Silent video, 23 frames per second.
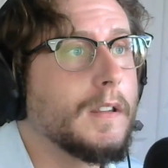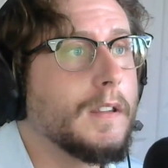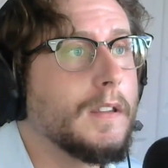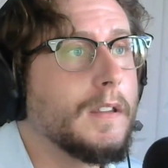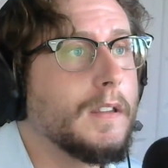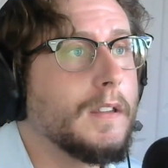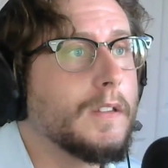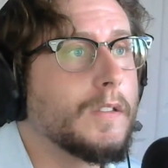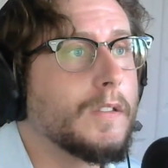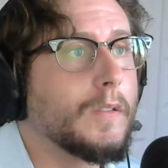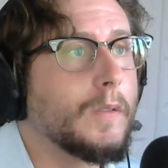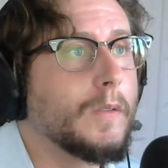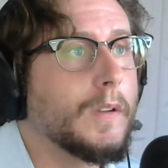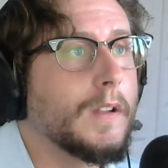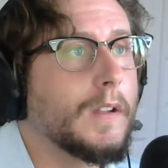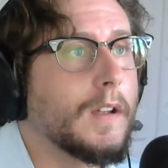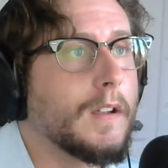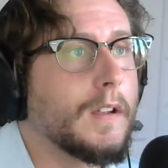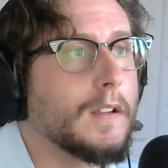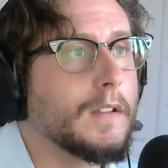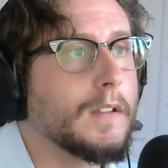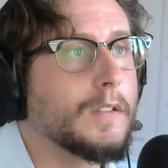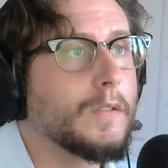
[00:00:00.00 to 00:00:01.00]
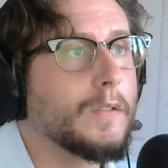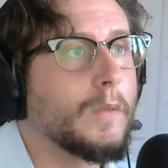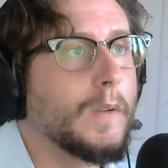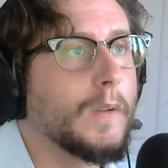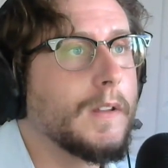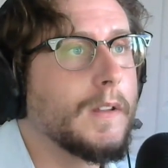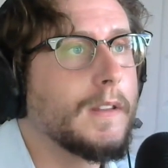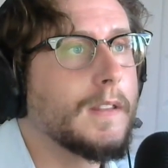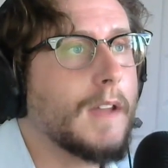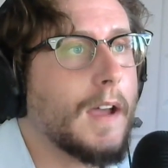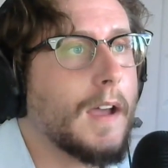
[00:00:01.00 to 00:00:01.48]
the Zoe
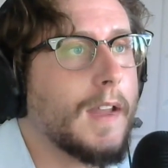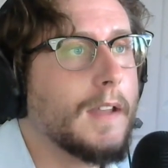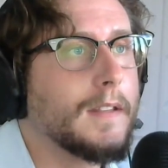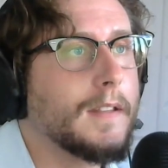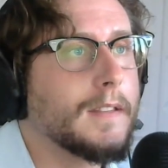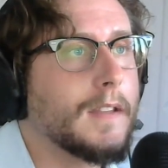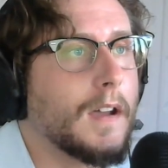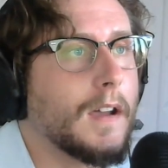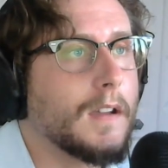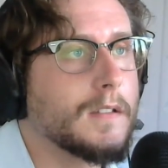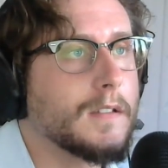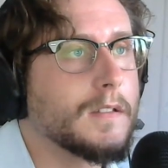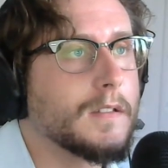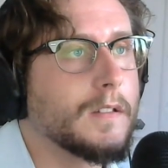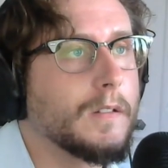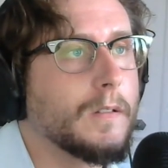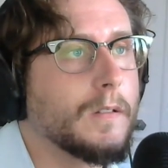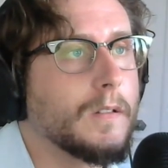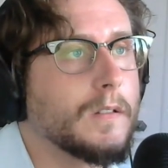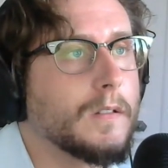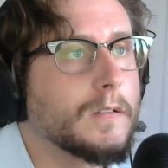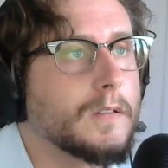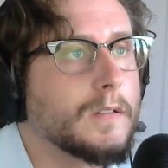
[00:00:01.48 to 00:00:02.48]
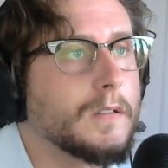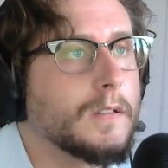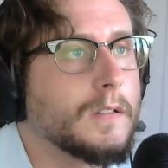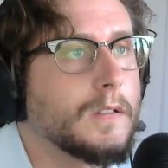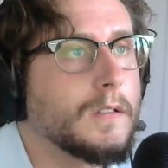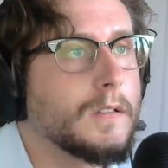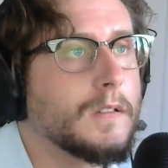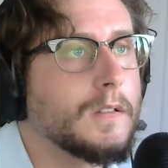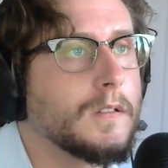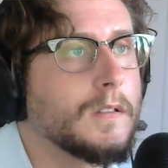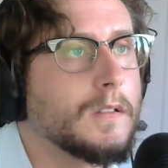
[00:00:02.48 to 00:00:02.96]
29,000
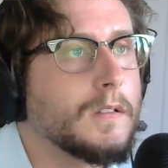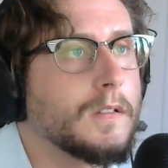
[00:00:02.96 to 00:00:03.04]
euros.